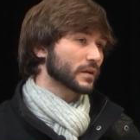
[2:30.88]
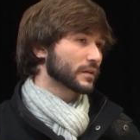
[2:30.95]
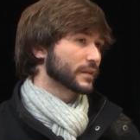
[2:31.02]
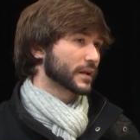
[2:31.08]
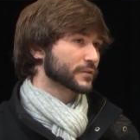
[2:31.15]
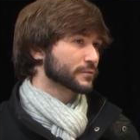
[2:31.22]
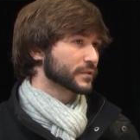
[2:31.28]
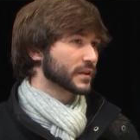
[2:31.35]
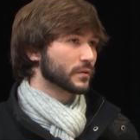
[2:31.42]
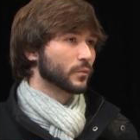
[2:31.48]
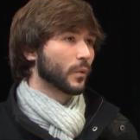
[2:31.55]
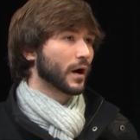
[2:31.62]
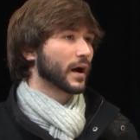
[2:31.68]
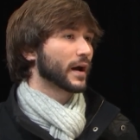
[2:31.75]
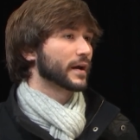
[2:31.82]
that's really
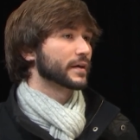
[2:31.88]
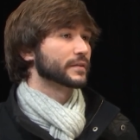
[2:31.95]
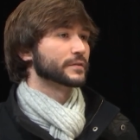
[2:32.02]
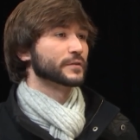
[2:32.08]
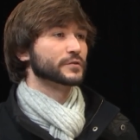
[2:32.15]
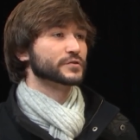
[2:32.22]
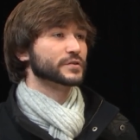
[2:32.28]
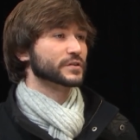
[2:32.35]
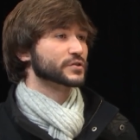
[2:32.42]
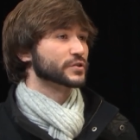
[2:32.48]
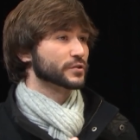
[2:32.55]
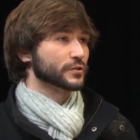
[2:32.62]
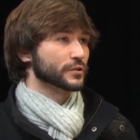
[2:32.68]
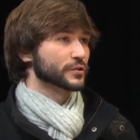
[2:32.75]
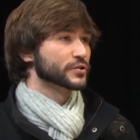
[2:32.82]
why there's such
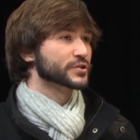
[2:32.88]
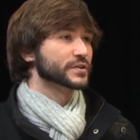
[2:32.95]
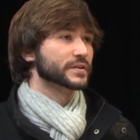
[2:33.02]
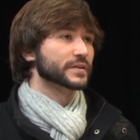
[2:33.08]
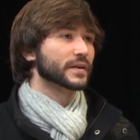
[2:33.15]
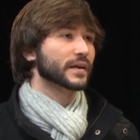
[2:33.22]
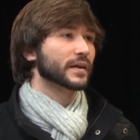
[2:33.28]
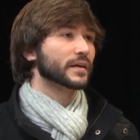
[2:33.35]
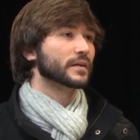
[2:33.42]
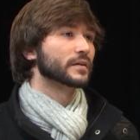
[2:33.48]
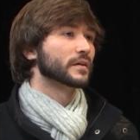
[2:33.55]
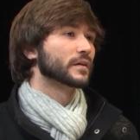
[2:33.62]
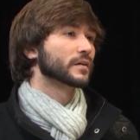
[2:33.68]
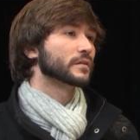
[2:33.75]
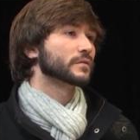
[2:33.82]
an urgent
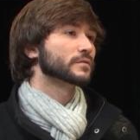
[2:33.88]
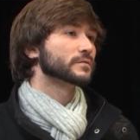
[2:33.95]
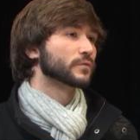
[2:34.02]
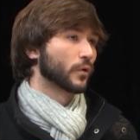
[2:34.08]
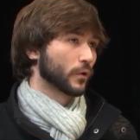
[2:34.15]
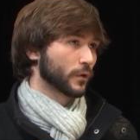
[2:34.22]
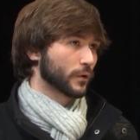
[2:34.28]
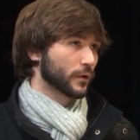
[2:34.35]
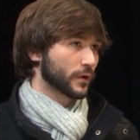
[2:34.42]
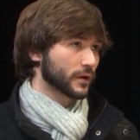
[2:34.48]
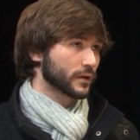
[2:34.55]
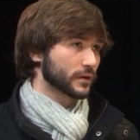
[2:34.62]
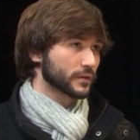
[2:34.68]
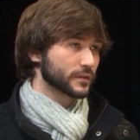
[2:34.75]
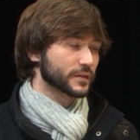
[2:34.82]
need for
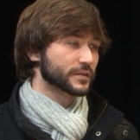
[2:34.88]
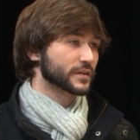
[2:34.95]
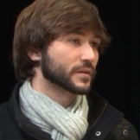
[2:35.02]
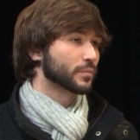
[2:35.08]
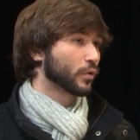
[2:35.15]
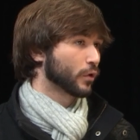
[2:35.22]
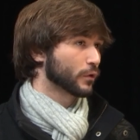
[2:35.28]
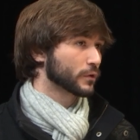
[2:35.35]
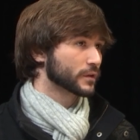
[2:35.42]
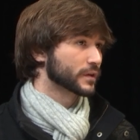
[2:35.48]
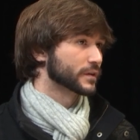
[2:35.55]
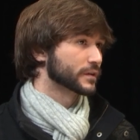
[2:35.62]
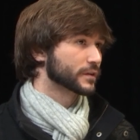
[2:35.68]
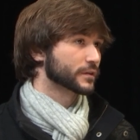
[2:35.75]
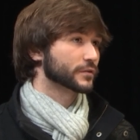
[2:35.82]
the city of
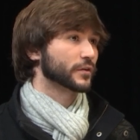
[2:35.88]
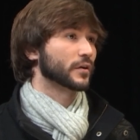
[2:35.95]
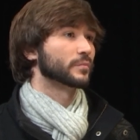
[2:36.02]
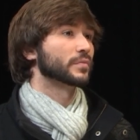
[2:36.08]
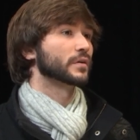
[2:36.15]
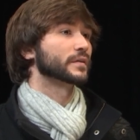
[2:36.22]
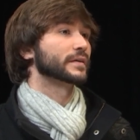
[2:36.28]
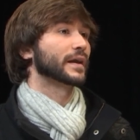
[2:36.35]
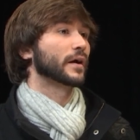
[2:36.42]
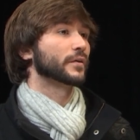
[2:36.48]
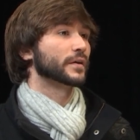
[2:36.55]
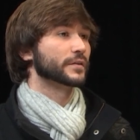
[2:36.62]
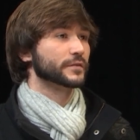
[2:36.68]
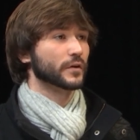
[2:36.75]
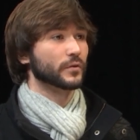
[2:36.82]
Portland to start building
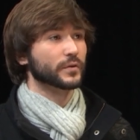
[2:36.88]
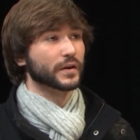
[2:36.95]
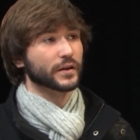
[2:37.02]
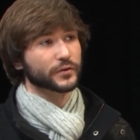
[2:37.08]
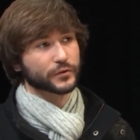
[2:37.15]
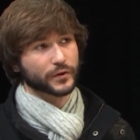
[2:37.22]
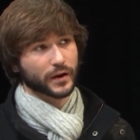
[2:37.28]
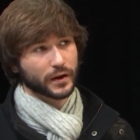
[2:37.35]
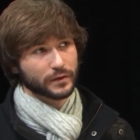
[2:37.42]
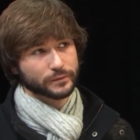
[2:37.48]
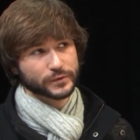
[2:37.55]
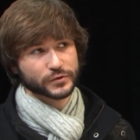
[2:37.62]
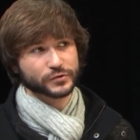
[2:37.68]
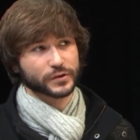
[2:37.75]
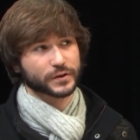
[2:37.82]
out its own internet
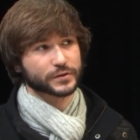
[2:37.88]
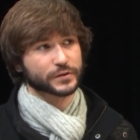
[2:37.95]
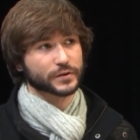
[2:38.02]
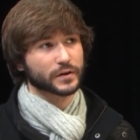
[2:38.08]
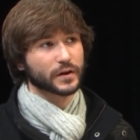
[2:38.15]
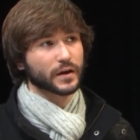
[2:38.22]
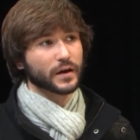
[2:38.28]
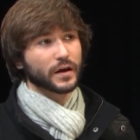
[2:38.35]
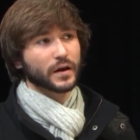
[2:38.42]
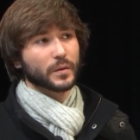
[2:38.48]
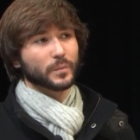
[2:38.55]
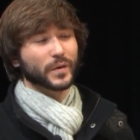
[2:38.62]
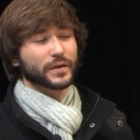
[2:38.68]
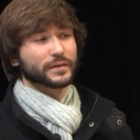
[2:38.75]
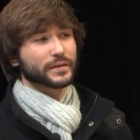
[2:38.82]
infrastructure.
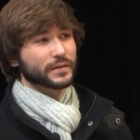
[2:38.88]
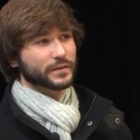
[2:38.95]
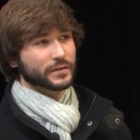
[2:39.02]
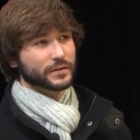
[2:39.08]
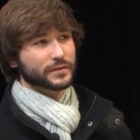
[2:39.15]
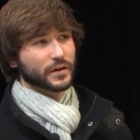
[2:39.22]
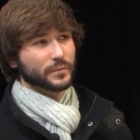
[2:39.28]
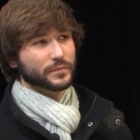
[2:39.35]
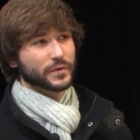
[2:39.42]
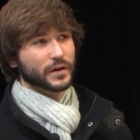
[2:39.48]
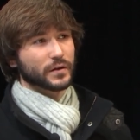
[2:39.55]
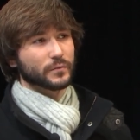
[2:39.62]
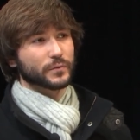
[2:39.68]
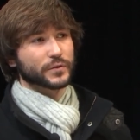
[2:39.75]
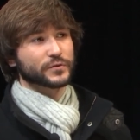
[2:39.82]
But this is
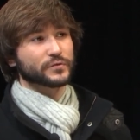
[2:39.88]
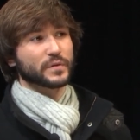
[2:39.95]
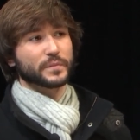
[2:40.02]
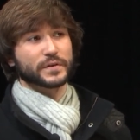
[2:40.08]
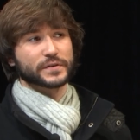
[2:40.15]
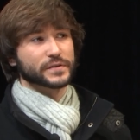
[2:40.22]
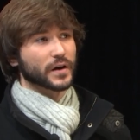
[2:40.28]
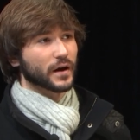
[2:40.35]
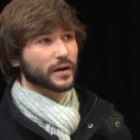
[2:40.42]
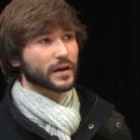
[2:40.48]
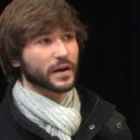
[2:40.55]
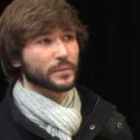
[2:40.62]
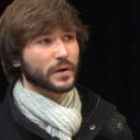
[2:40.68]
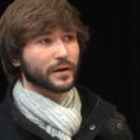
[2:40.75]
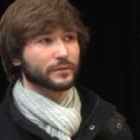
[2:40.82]
something which we've been
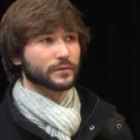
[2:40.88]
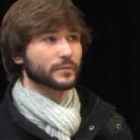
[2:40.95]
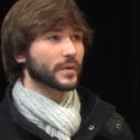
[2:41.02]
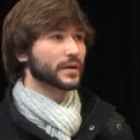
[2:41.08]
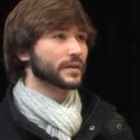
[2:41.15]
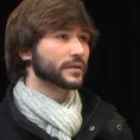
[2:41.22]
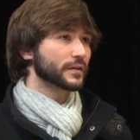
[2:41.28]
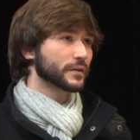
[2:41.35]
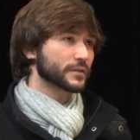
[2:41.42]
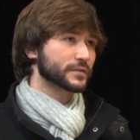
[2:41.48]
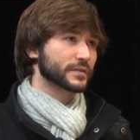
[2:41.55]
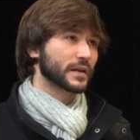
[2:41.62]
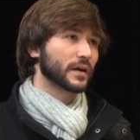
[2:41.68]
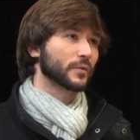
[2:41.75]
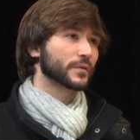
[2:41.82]
talking about for many
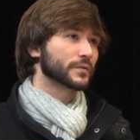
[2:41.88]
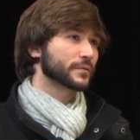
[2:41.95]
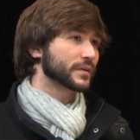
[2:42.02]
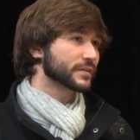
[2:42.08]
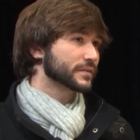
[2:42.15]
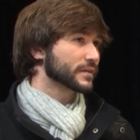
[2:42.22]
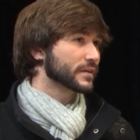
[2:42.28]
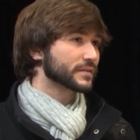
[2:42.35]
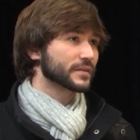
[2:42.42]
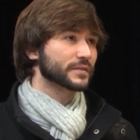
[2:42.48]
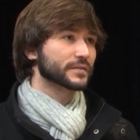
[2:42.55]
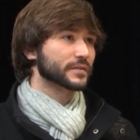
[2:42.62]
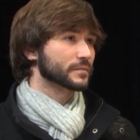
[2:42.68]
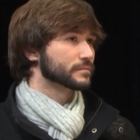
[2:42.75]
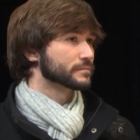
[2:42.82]
years now, and the reason is
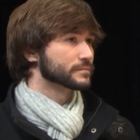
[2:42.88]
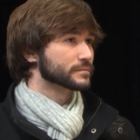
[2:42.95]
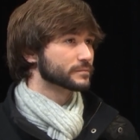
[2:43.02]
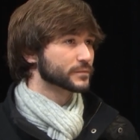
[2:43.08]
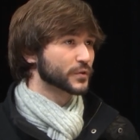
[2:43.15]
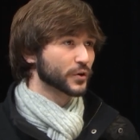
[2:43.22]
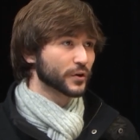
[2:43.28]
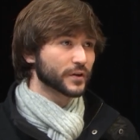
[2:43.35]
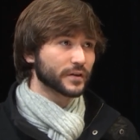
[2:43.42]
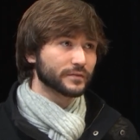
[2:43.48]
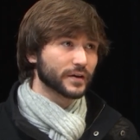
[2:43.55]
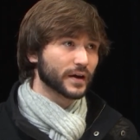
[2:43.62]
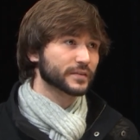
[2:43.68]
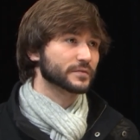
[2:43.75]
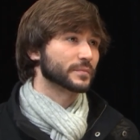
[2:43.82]
it's a good
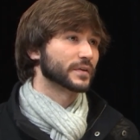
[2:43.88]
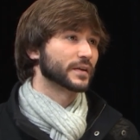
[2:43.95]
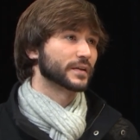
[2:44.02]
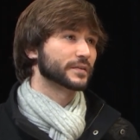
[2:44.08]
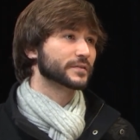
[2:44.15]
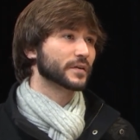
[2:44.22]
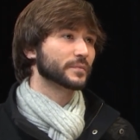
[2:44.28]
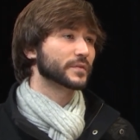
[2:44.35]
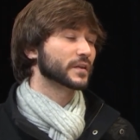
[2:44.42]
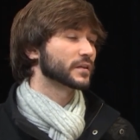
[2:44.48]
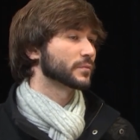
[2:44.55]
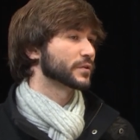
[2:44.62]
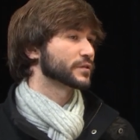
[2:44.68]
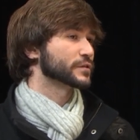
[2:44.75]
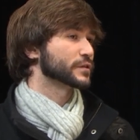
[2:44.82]
investment. It's something
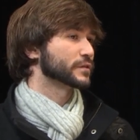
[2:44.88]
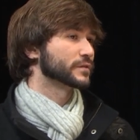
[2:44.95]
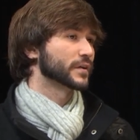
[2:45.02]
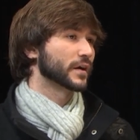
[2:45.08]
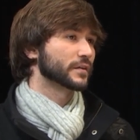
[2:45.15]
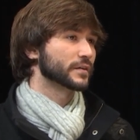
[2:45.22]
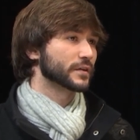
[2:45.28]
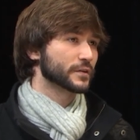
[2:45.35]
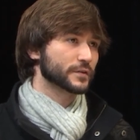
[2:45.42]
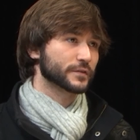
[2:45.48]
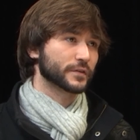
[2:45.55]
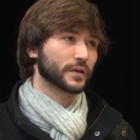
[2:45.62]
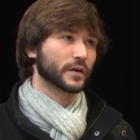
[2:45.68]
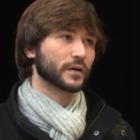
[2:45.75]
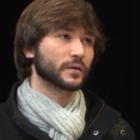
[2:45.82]
that we should have done
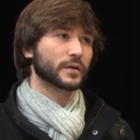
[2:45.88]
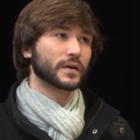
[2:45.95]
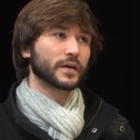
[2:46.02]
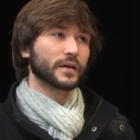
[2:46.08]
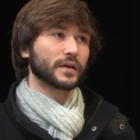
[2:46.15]
years ago.